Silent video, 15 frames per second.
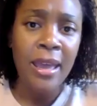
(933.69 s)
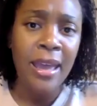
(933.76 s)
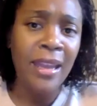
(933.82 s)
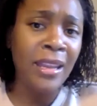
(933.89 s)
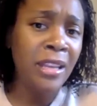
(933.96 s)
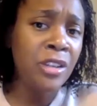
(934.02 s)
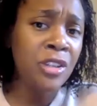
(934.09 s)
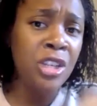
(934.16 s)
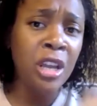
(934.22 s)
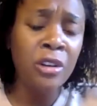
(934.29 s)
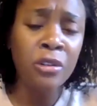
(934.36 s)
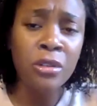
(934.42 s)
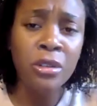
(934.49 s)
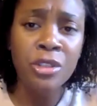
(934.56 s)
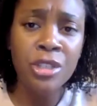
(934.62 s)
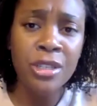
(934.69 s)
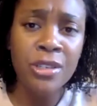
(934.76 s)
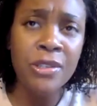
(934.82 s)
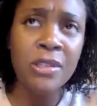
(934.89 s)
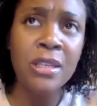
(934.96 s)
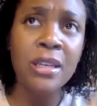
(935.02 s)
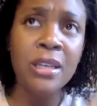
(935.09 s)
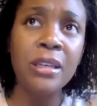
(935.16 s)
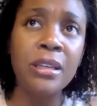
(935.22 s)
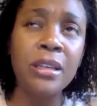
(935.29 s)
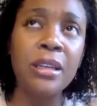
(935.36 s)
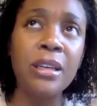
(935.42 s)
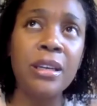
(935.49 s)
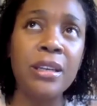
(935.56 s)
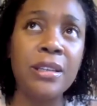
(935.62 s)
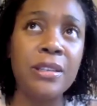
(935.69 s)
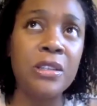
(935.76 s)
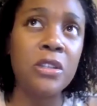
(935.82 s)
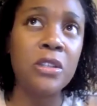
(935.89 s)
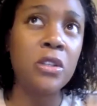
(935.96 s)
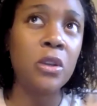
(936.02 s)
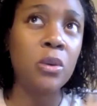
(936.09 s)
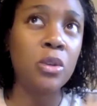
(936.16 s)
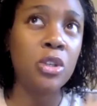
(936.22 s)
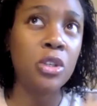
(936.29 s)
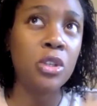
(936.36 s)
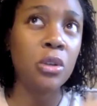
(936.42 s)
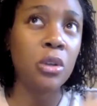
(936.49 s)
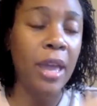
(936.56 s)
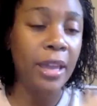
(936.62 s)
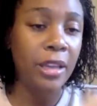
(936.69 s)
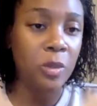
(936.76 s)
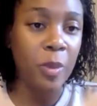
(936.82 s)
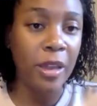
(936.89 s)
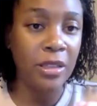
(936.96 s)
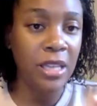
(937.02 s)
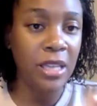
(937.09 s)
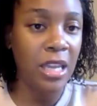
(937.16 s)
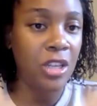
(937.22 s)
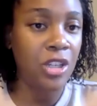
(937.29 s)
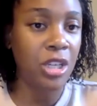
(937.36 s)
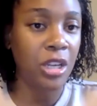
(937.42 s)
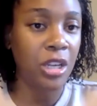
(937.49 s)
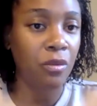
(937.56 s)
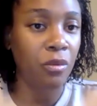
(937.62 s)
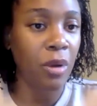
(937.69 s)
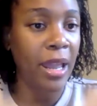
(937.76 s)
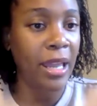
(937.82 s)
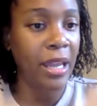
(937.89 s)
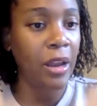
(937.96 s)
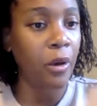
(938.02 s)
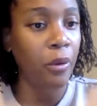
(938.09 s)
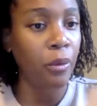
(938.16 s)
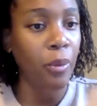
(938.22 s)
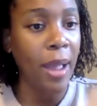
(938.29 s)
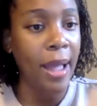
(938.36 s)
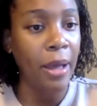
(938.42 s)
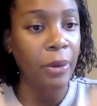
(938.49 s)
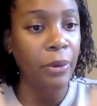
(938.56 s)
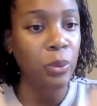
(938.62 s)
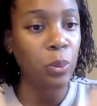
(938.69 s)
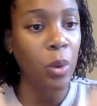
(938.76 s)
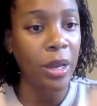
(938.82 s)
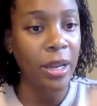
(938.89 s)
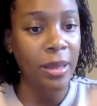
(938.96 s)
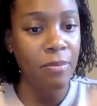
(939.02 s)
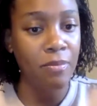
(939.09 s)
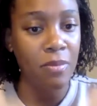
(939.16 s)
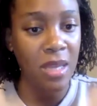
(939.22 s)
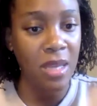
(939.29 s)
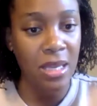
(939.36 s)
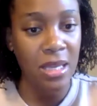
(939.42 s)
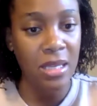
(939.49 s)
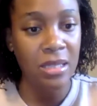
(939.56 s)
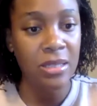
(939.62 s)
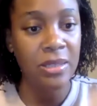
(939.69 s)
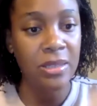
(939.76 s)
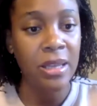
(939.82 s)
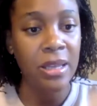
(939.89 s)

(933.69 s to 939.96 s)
and in general, just a social expectation, right, around what it means